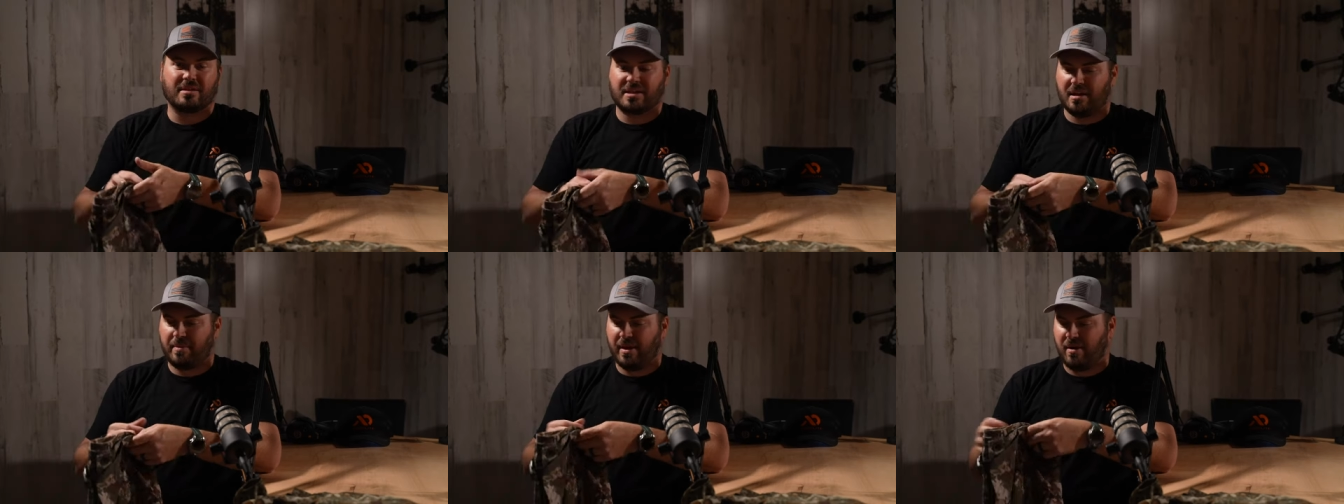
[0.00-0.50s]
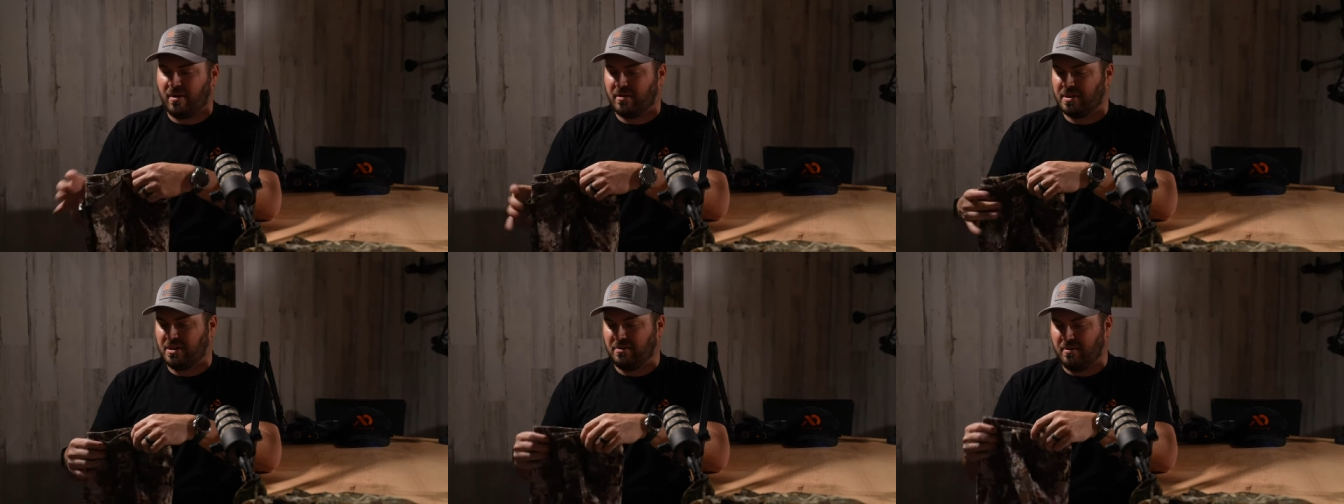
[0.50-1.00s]
It's going to be
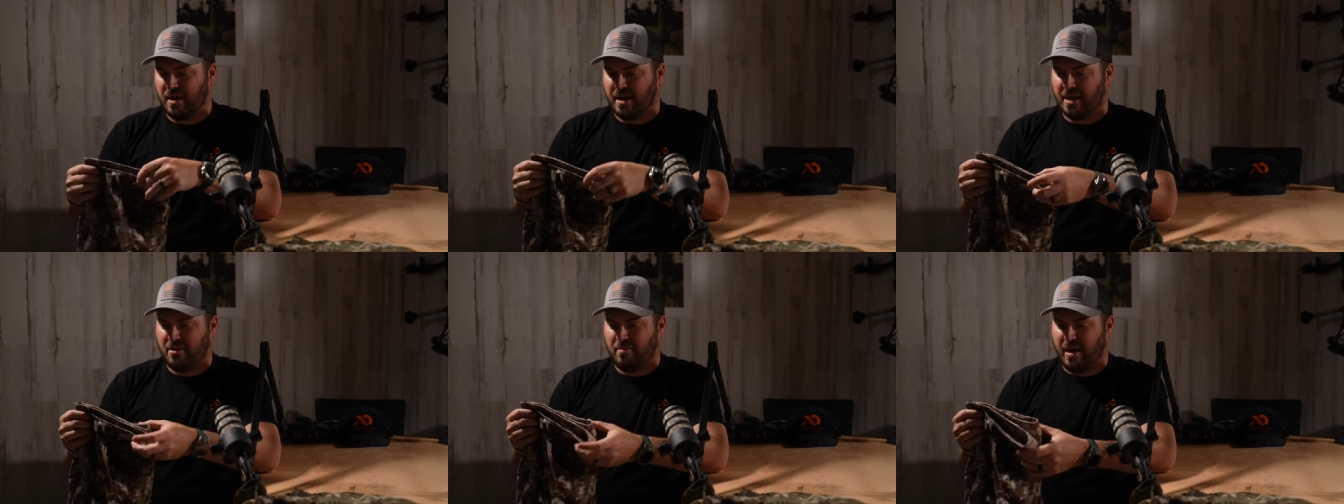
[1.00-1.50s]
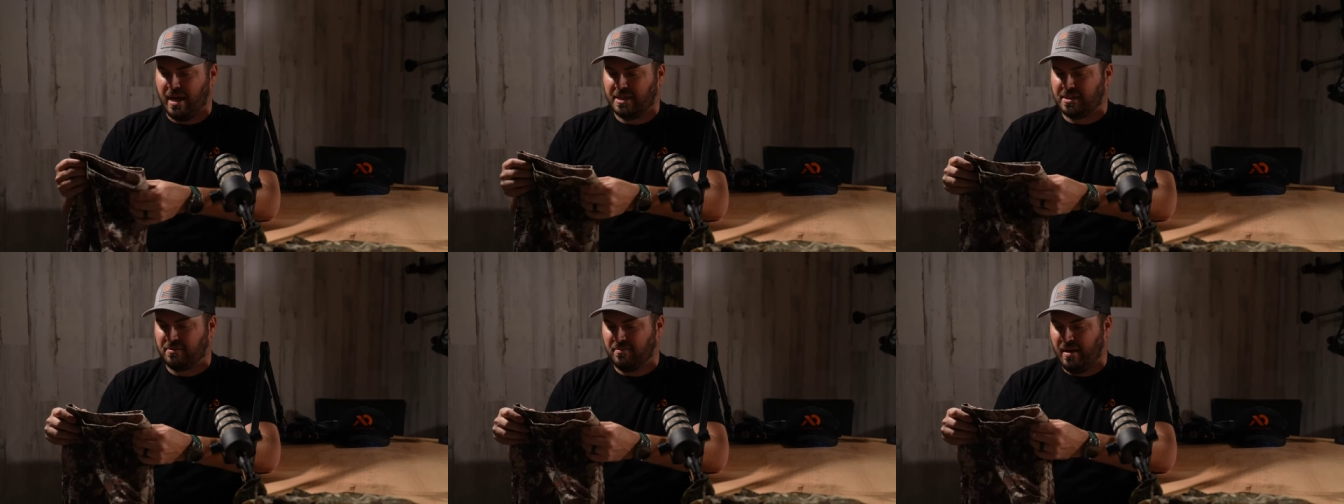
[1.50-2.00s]
hard to uh, go buy
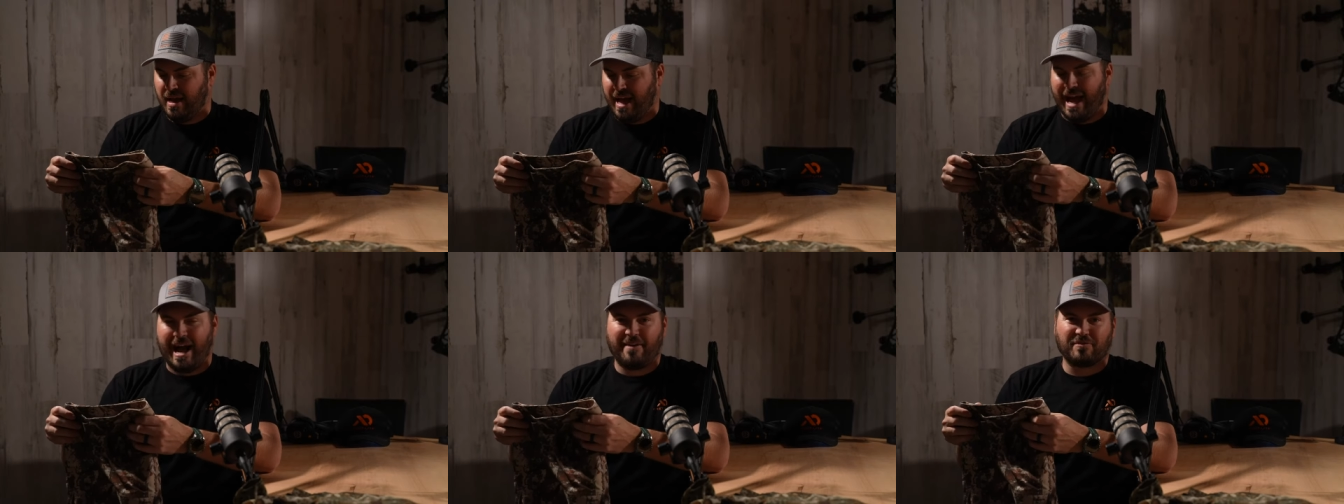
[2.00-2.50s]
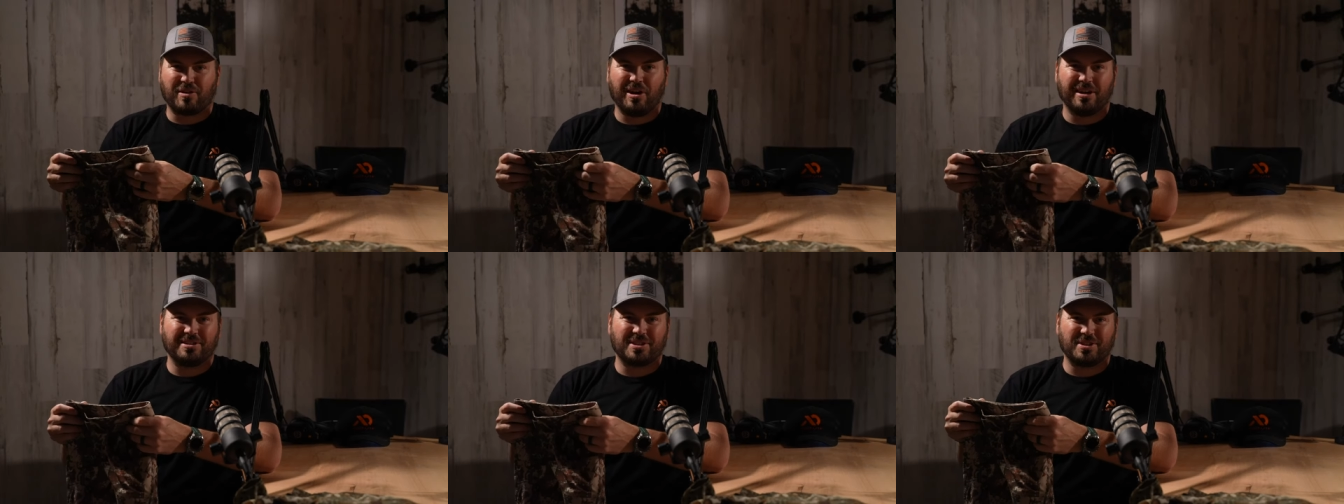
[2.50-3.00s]
some after
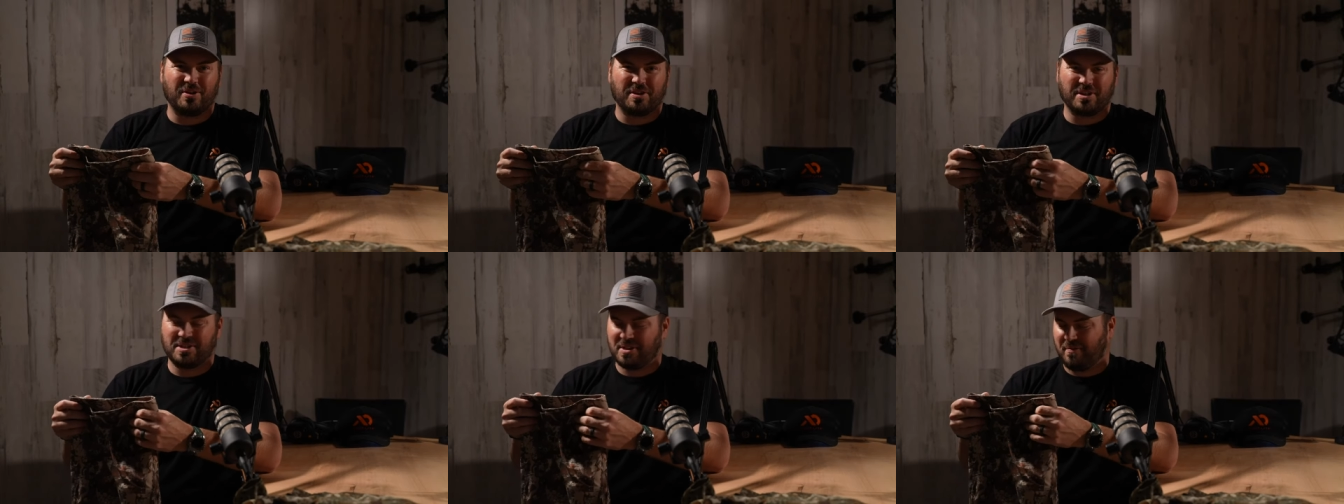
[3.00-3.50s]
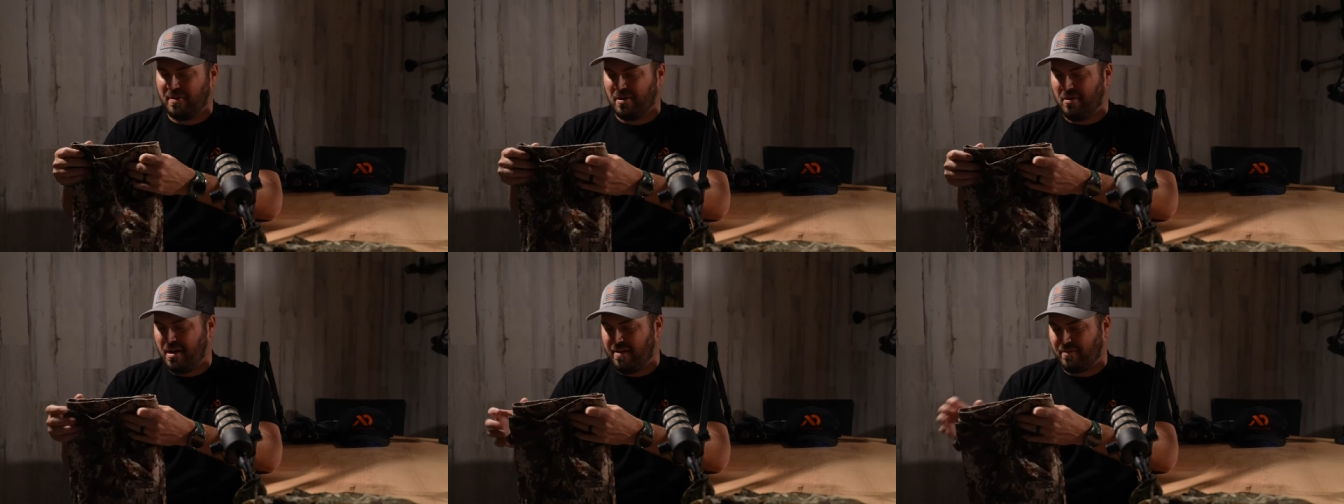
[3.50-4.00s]
hunt sodas if you
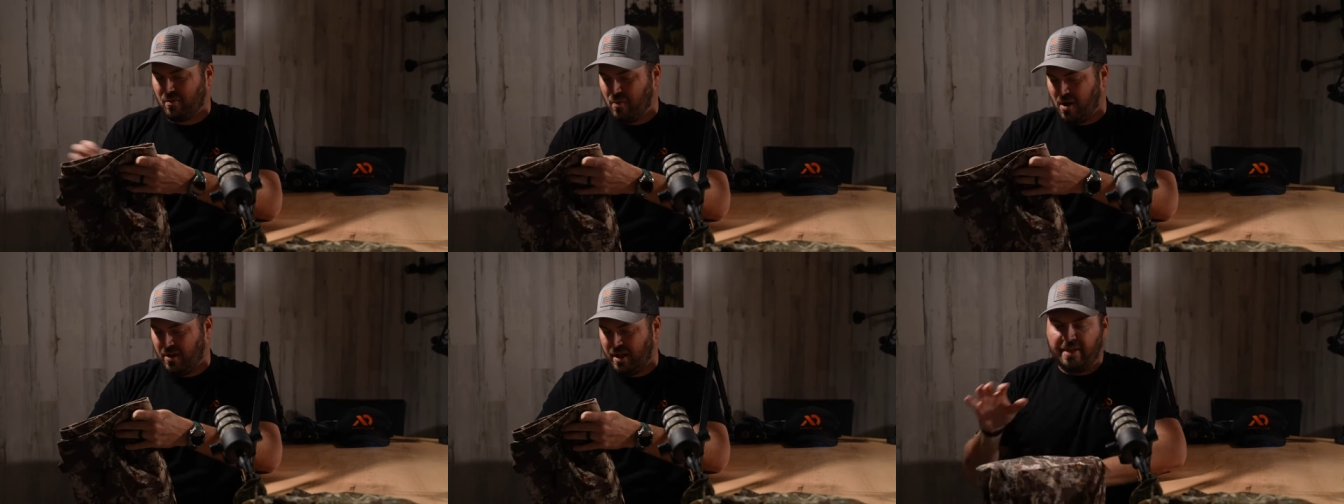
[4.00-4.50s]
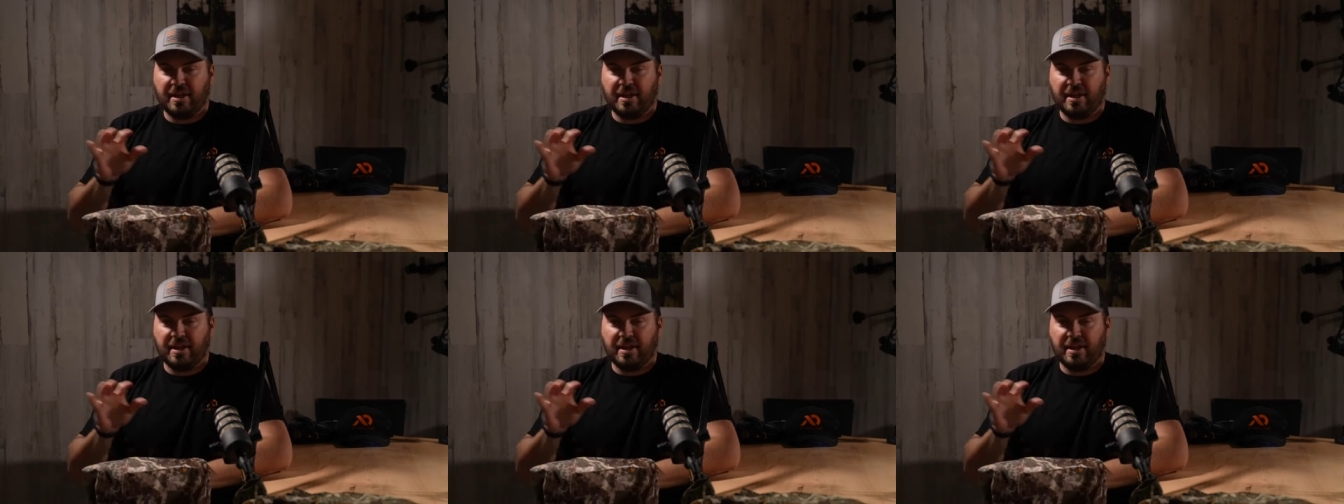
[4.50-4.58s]
don't have your wallet.